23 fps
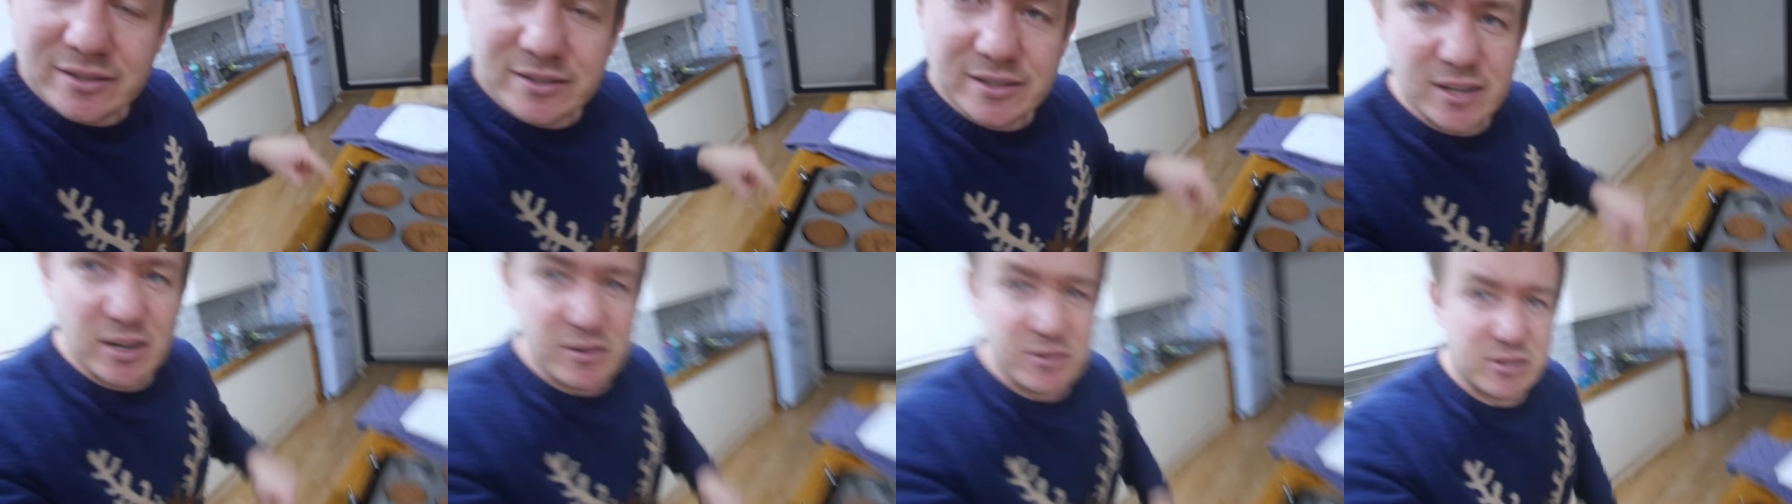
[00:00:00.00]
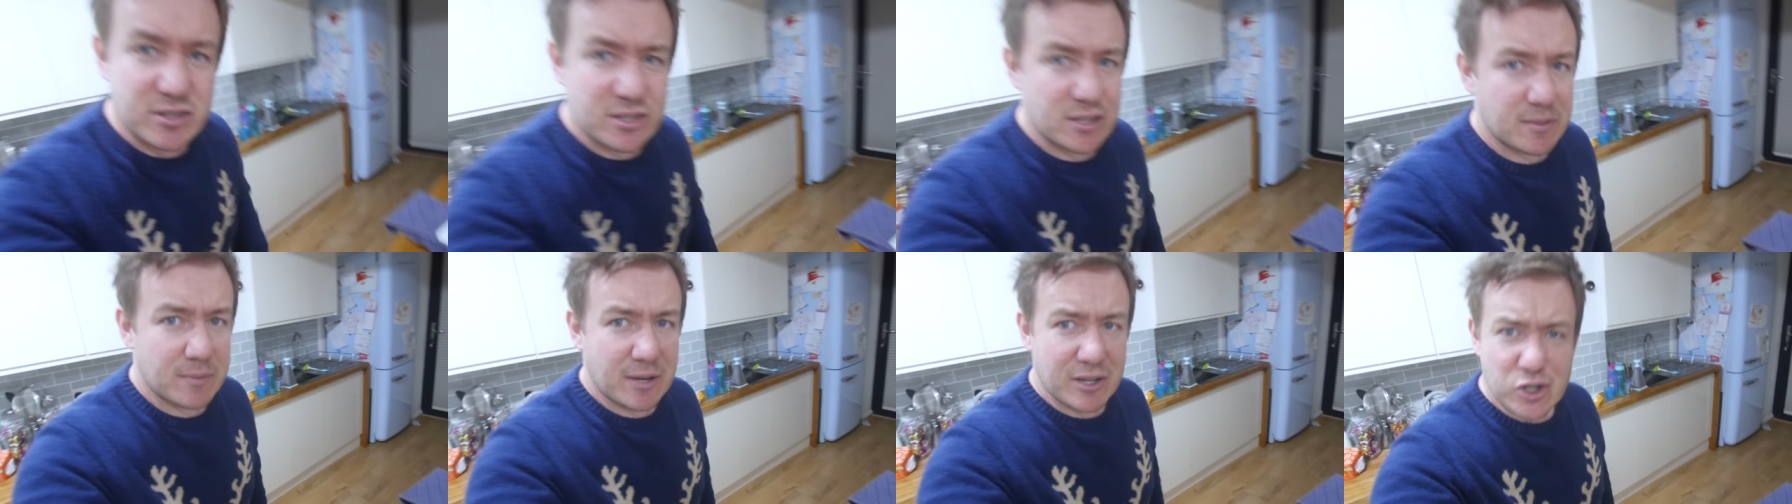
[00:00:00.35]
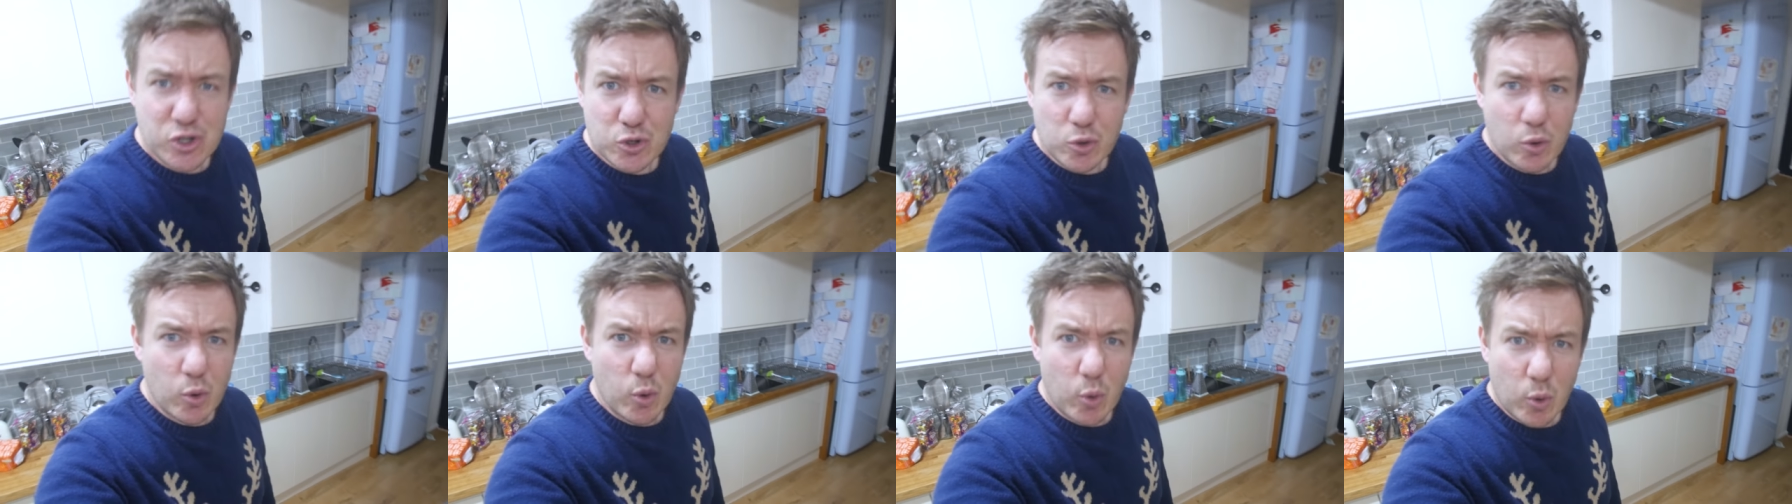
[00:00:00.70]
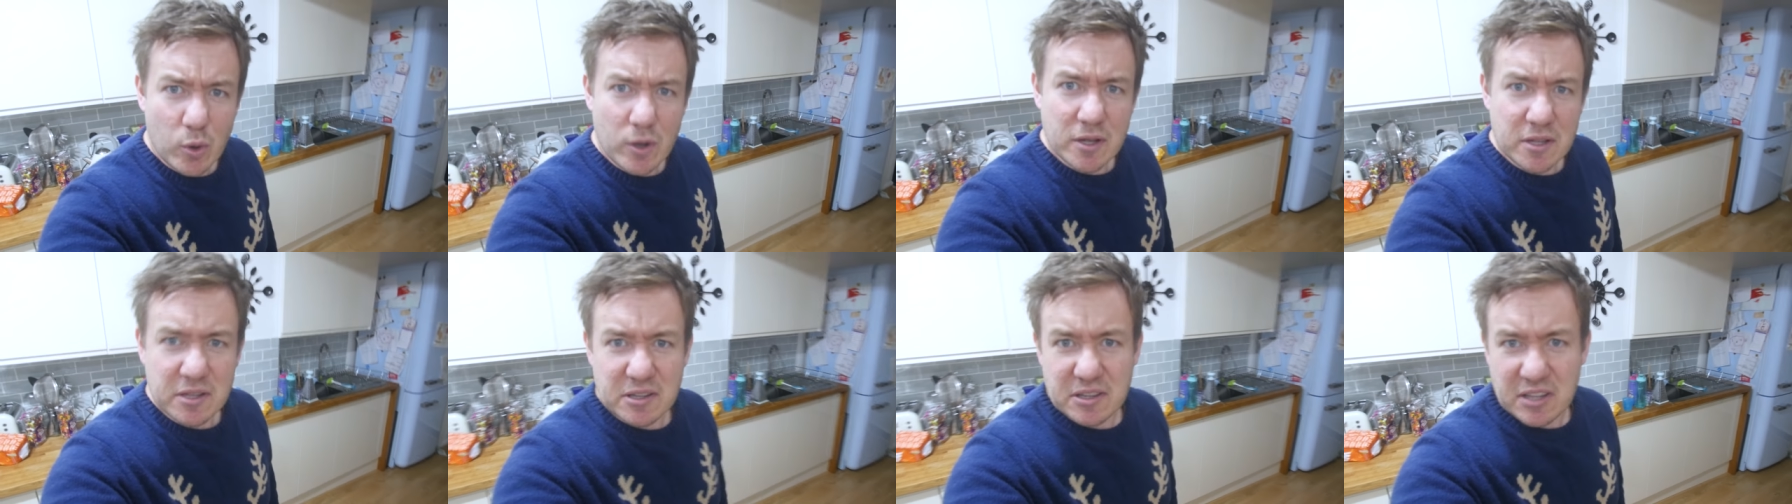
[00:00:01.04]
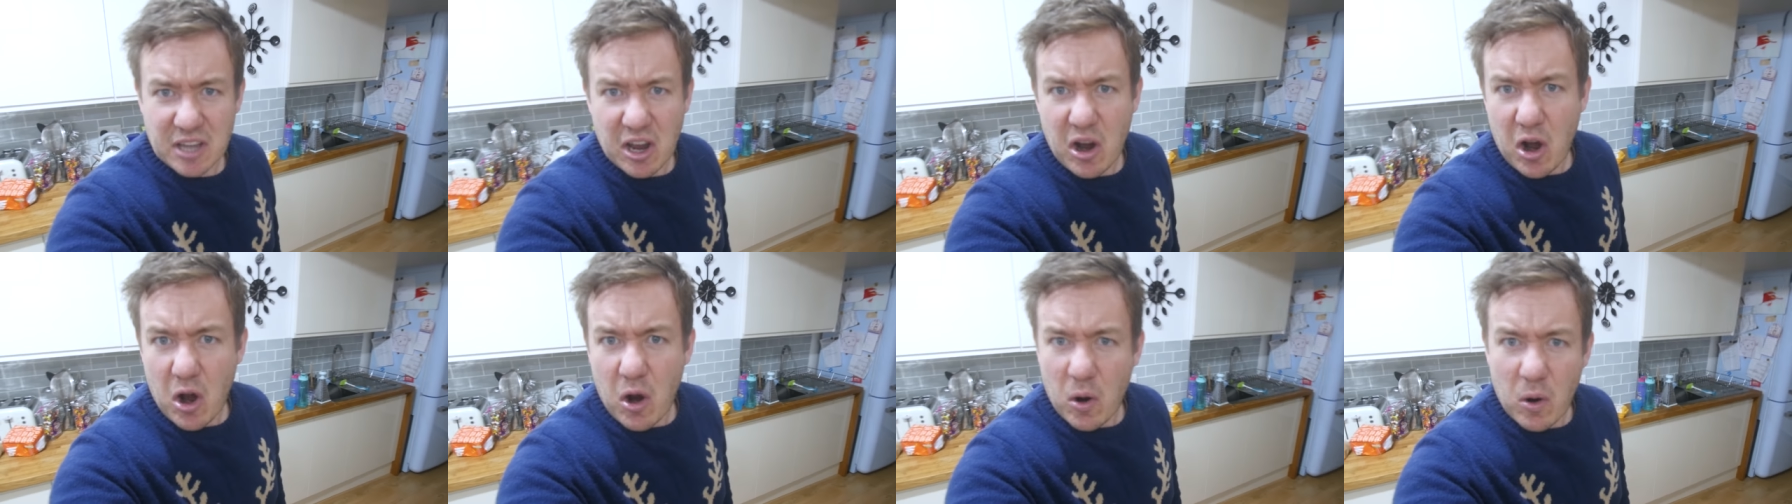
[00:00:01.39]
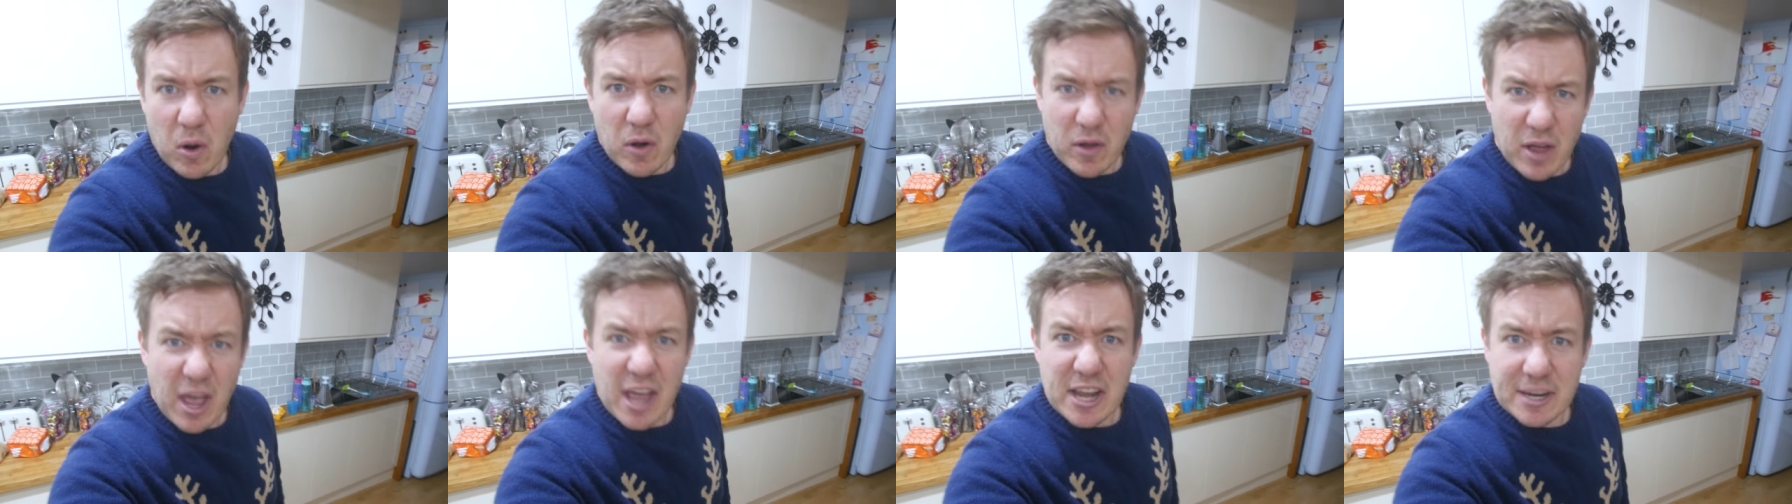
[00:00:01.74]
you know, just to make sure they
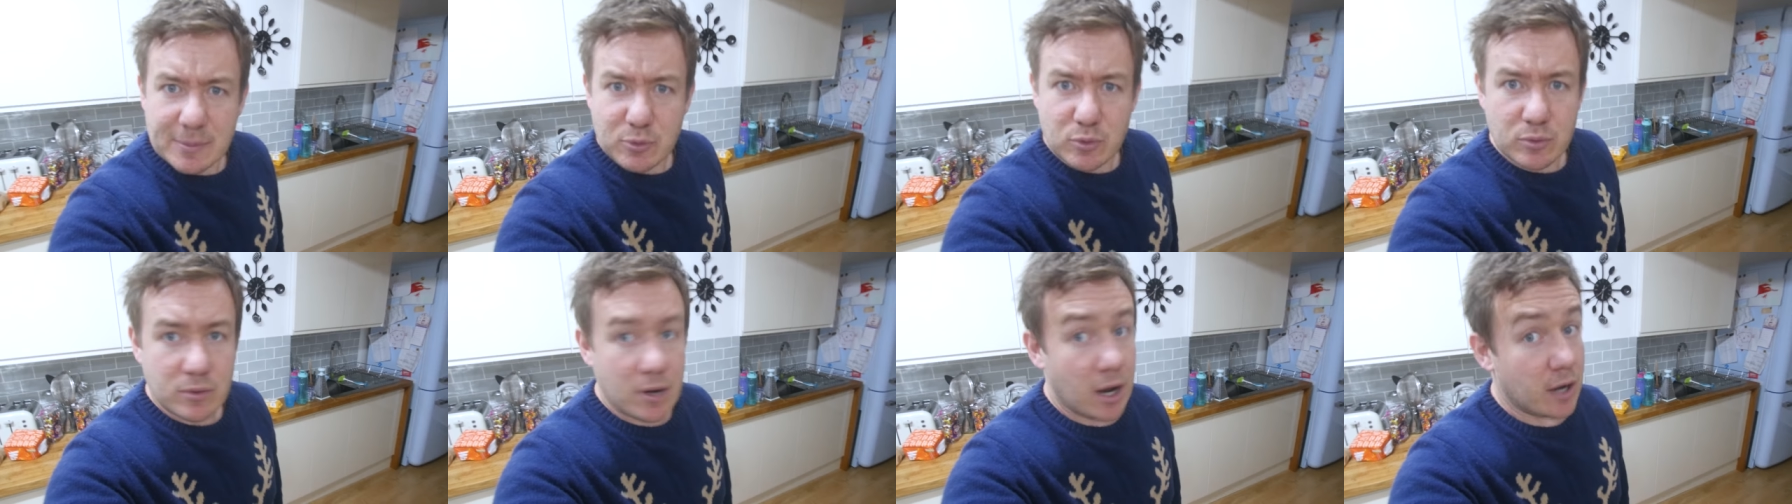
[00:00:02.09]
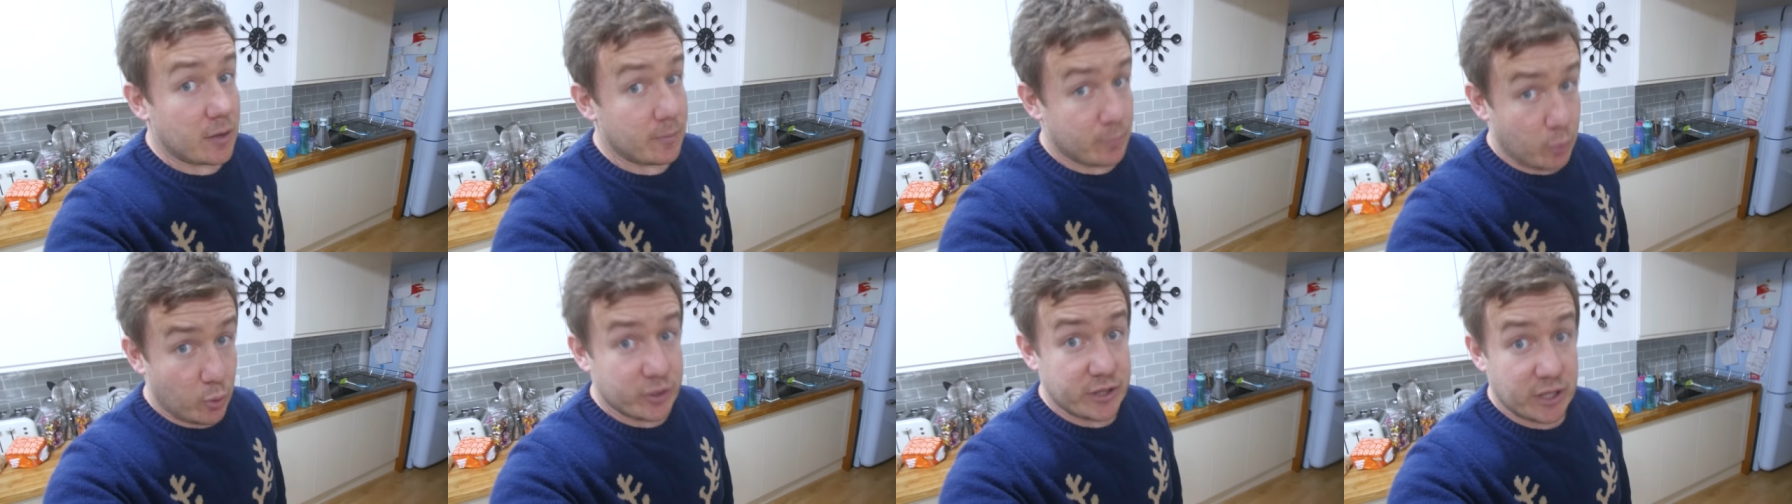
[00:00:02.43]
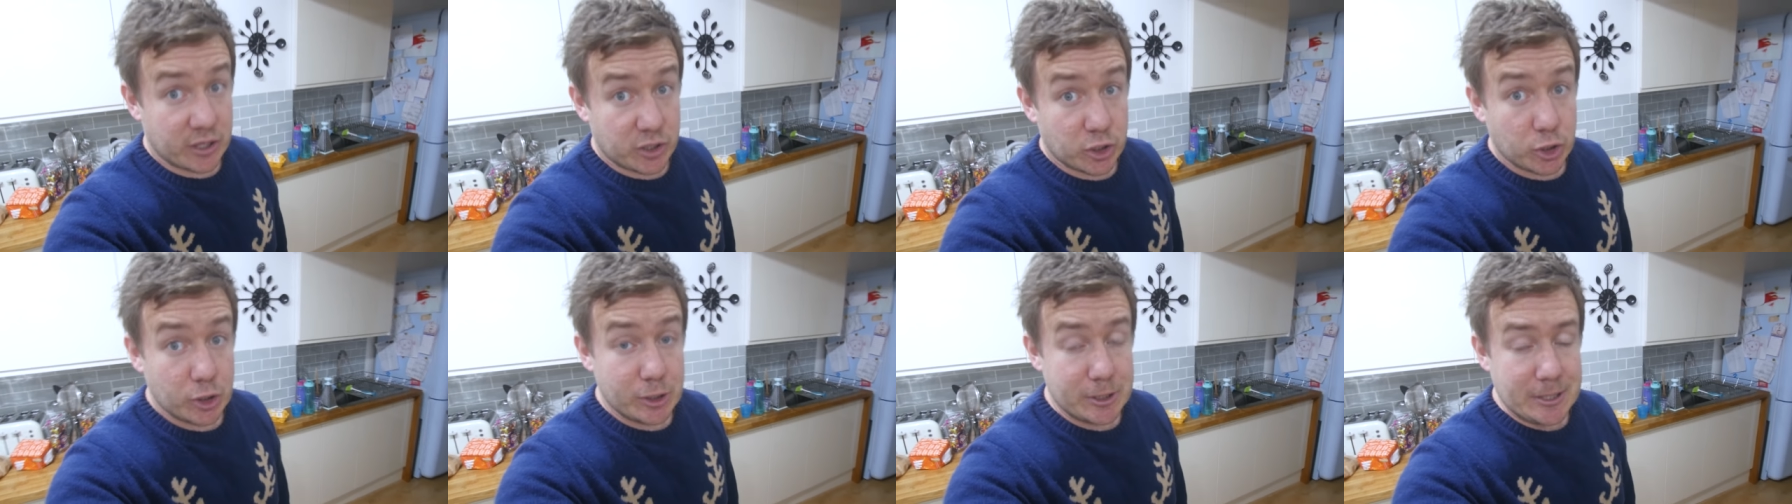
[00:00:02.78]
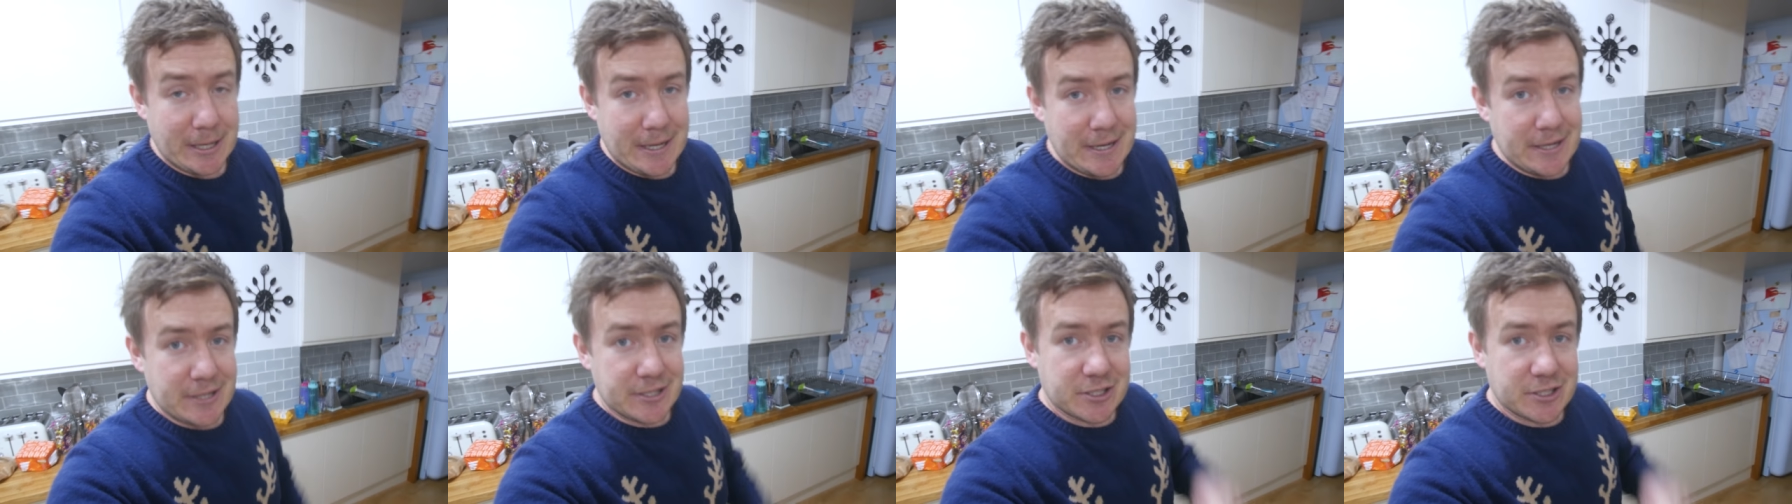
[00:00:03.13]
are edible and boy, they're good.